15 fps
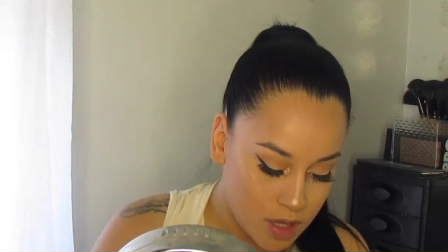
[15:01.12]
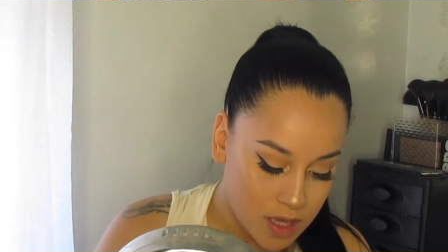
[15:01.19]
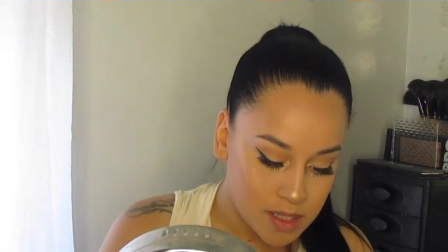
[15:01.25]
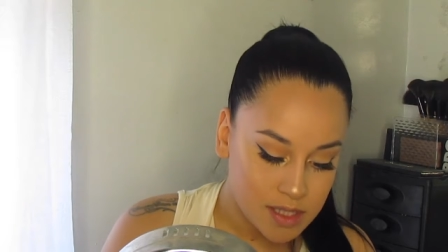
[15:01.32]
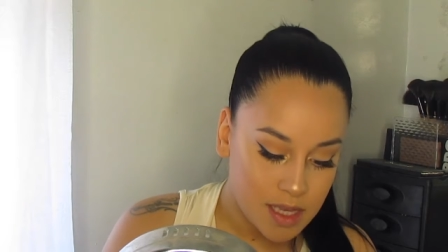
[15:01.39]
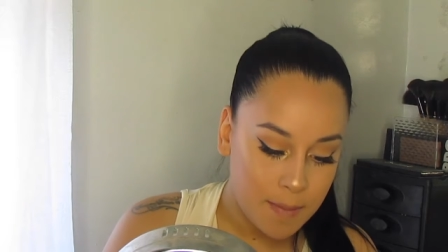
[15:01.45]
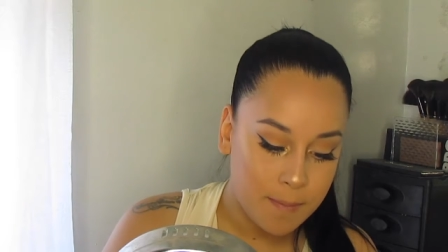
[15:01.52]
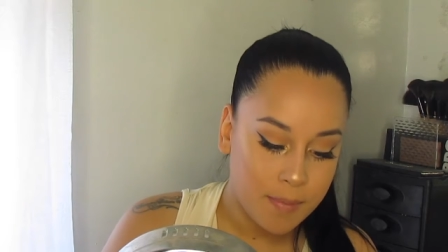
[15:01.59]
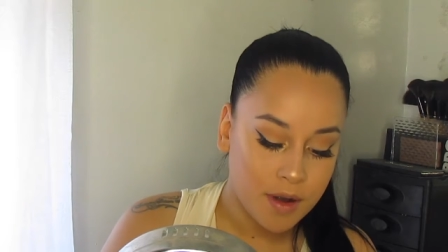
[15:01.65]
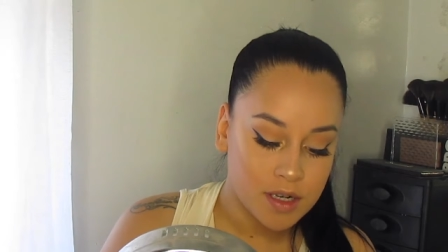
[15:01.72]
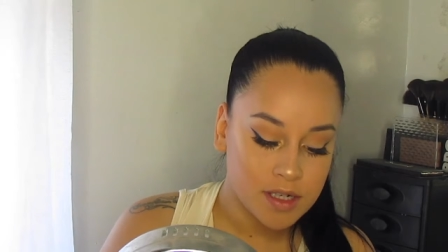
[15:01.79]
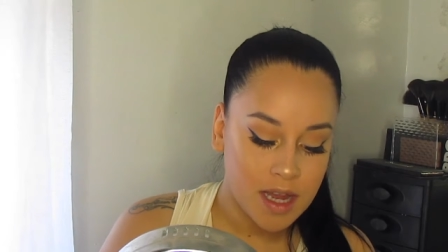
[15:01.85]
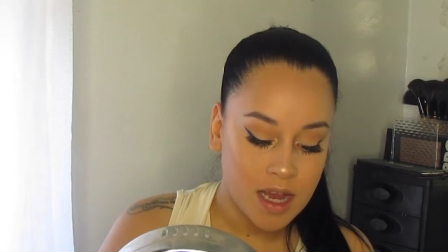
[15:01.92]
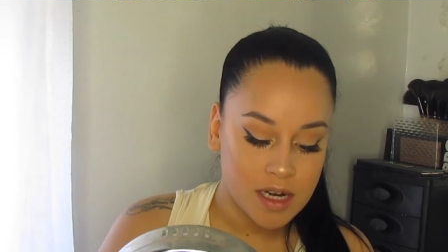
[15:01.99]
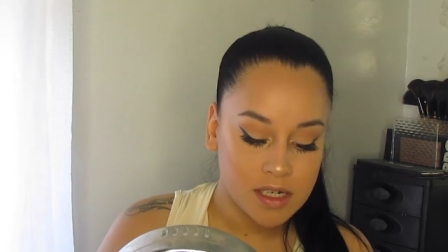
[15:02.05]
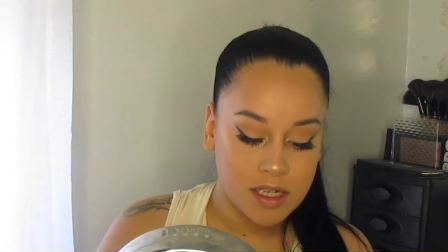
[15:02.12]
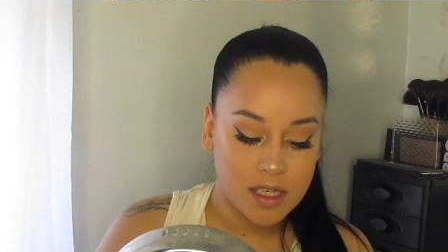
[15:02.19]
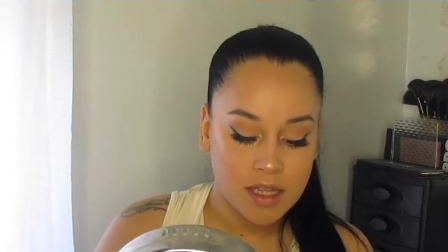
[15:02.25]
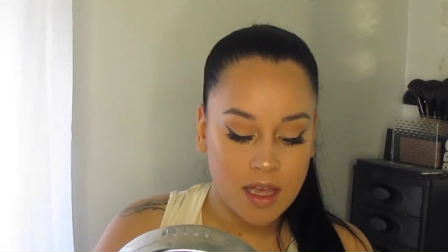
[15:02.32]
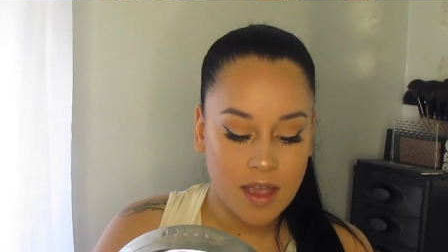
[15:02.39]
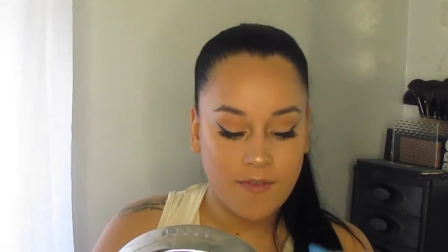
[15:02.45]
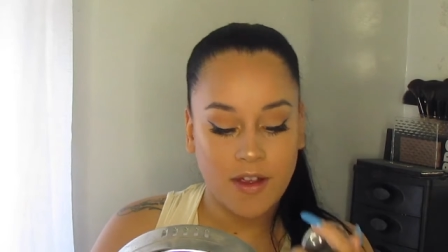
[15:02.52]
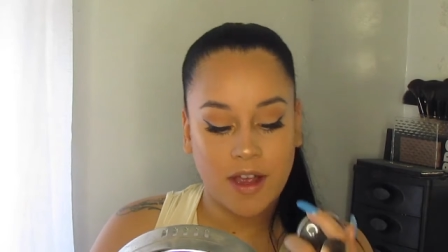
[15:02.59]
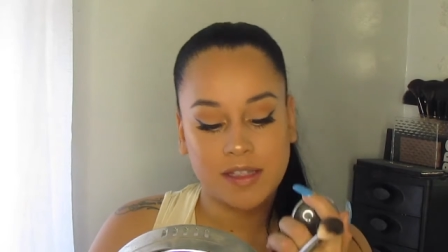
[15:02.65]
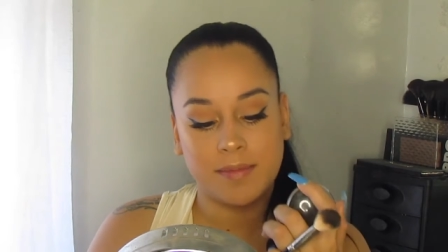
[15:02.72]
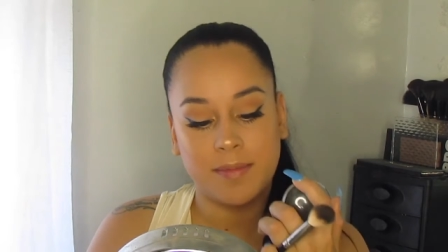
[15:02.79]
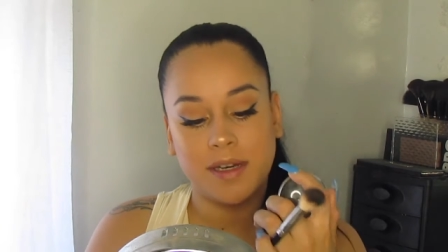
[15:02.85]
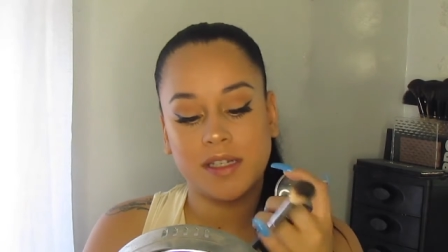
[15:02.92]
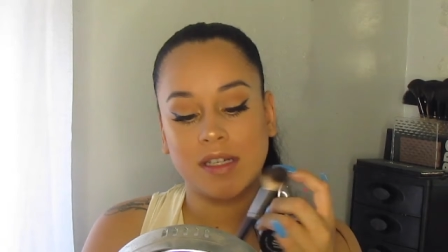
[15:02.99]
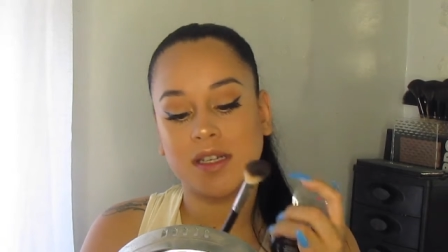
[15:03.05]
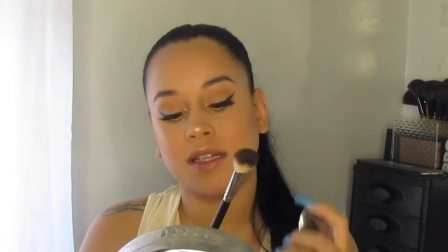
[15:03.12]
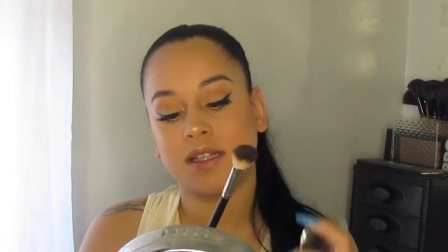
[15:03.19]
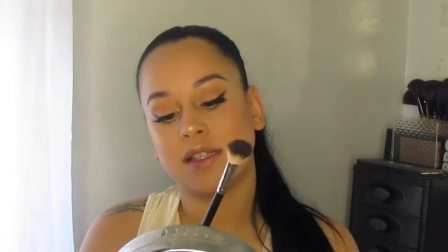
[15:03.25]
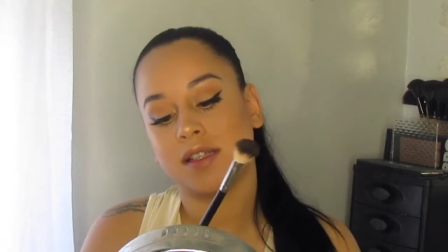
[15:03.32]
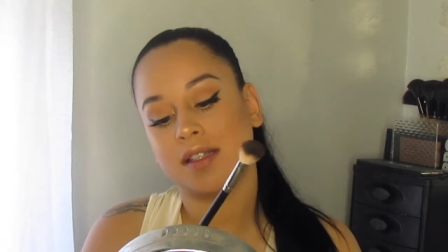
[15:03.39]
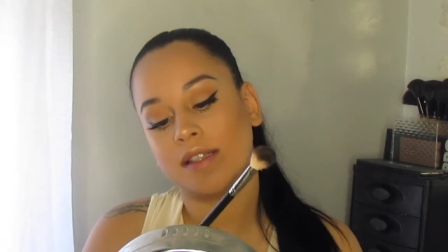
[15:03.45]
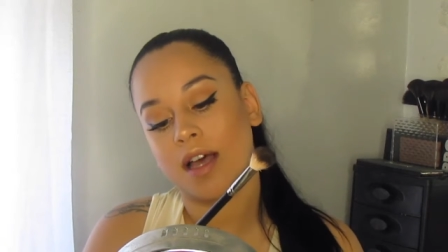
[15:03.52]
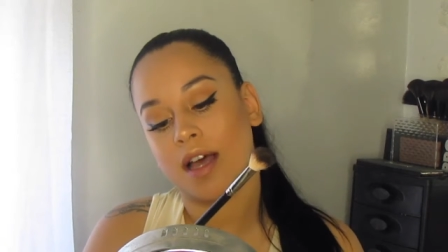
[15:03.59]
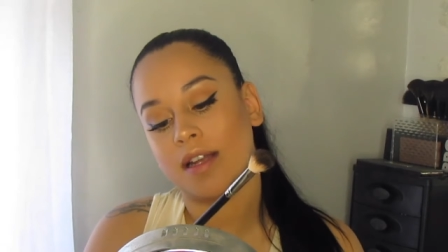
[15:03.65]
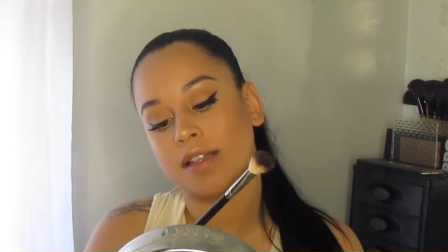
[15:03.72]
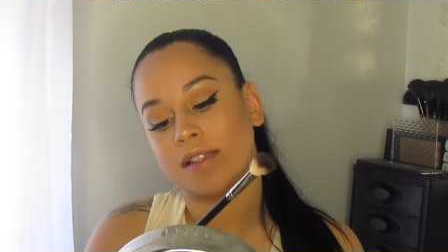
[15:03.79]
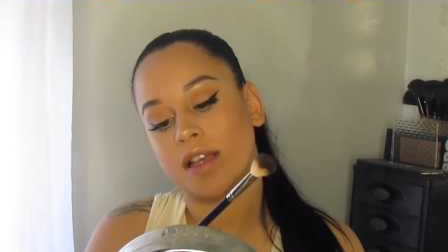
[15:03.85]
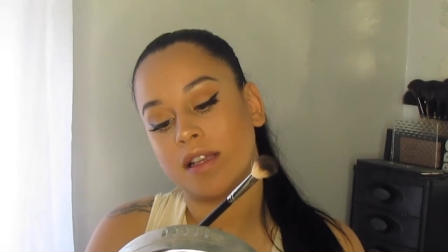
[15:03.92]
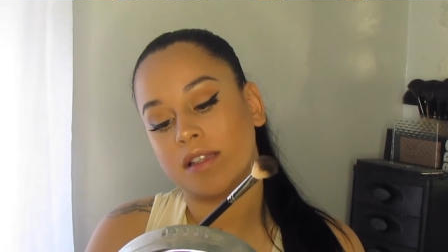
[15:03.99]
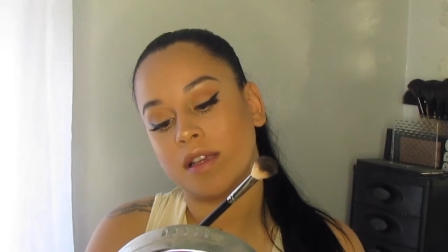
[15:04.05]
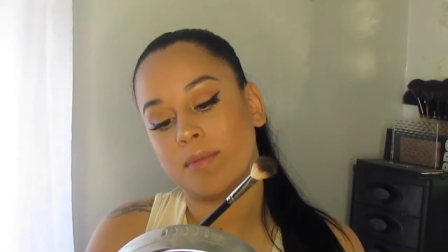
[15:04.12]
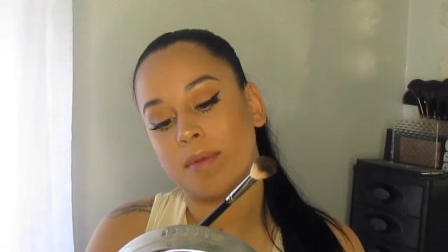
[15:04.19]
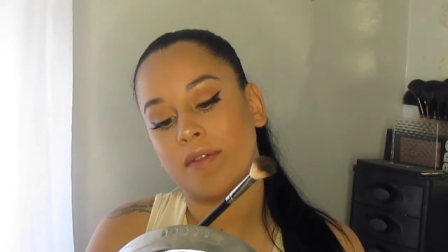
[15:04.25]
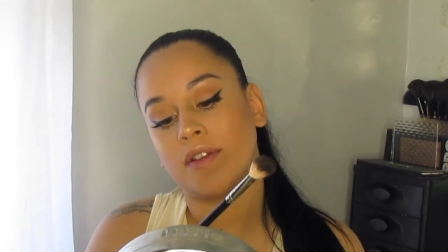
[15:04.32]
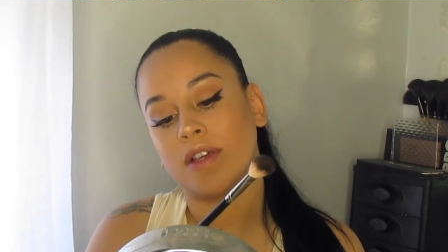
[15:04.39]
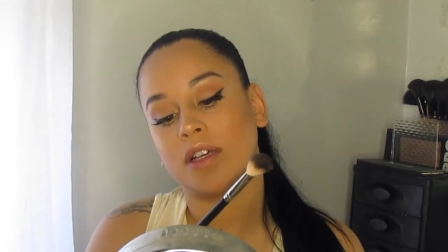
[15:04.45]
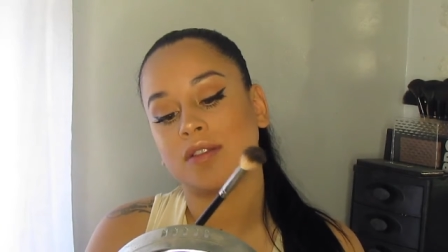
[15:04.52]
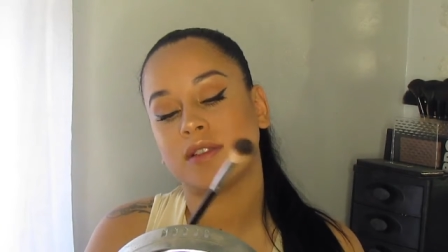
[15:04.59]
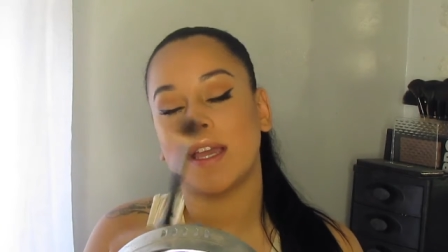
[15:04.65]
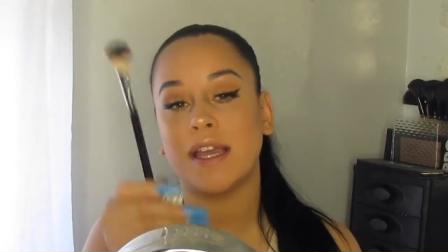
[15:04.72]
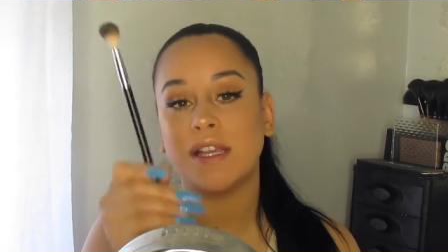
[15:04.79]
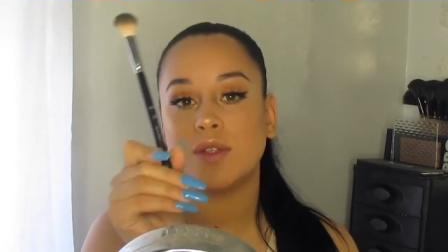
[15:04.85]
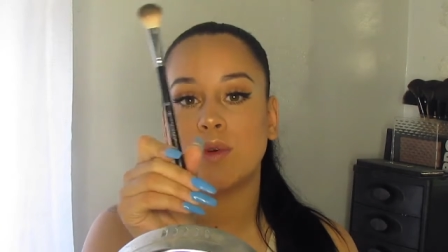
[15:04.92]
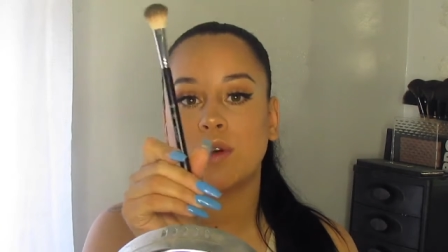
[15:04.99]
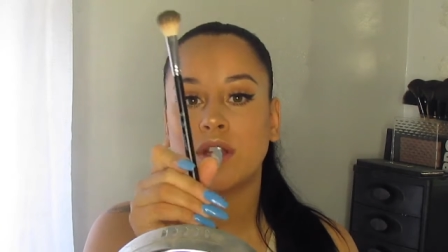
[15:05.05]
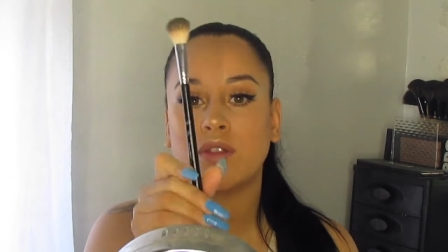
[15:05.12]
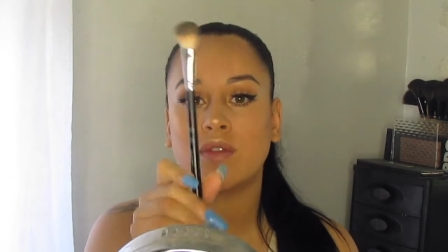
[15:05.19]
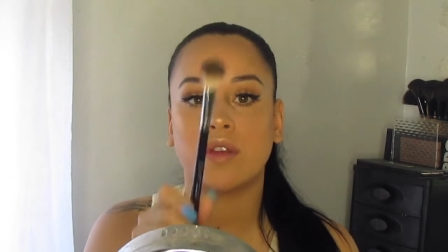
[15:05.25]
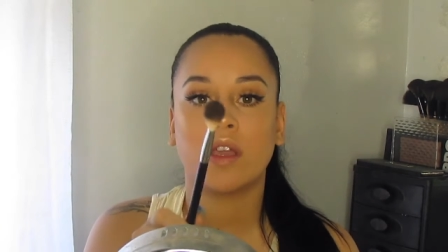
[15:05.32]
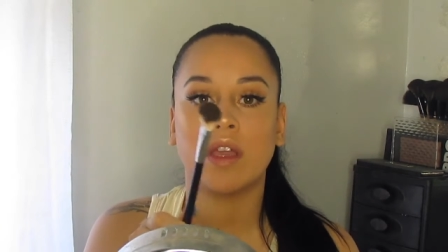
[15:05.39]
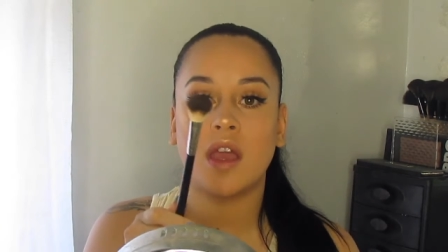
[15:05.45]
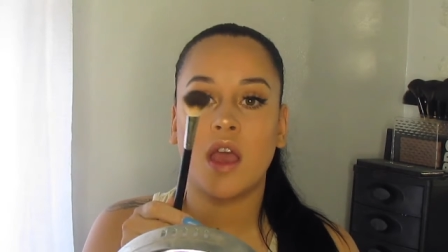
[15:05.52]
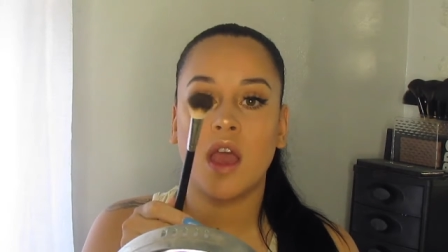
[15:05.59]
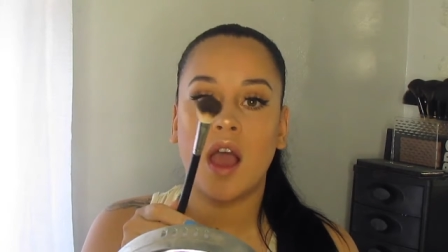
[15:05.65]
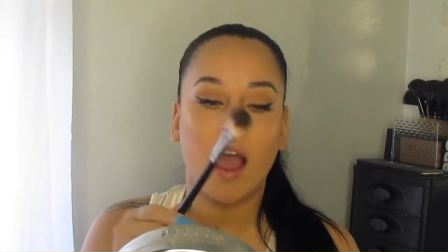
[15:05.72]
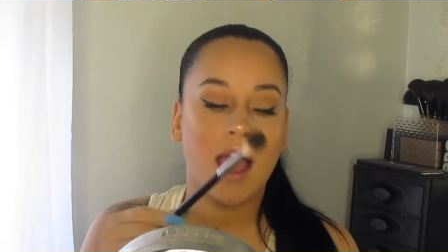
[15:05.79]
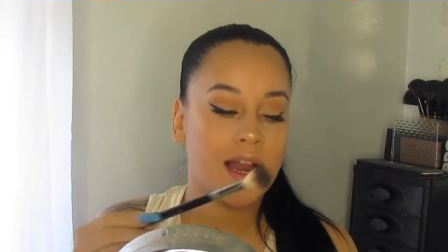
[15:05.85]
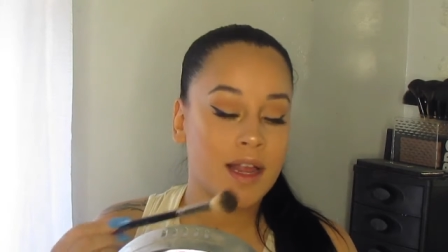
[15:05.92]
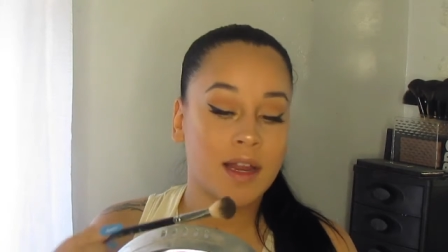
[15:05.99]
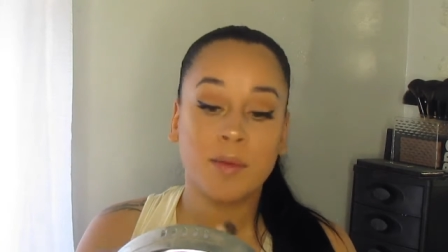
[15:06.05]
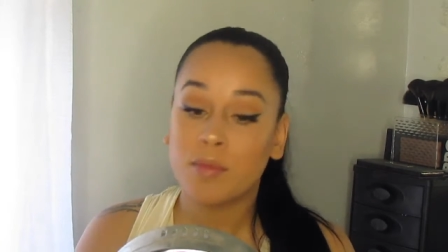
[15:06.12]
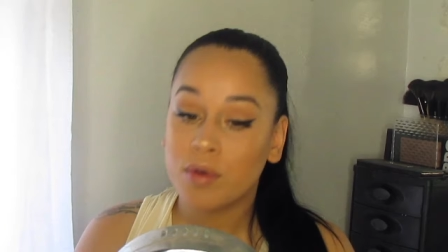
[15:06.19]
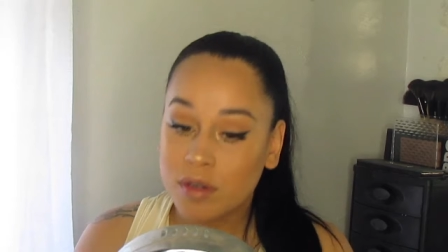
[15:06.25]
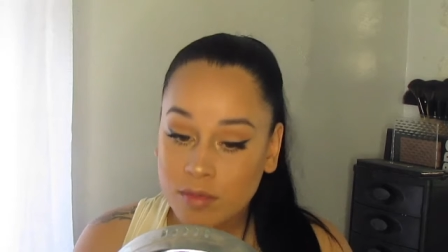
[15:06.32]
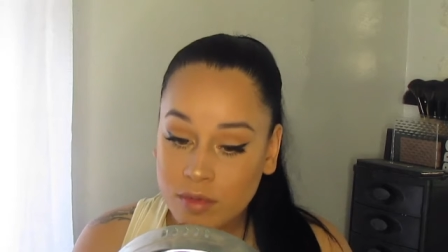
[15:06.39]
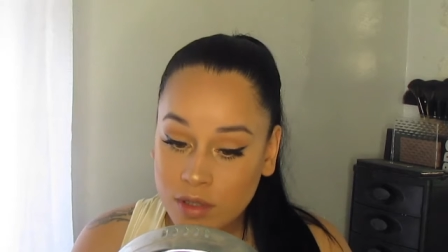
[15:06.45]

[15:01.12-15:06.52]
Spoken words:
that same brush, actually, I forgot to mention, this is the Anastasia Beverly Hills A23 highlighting brush.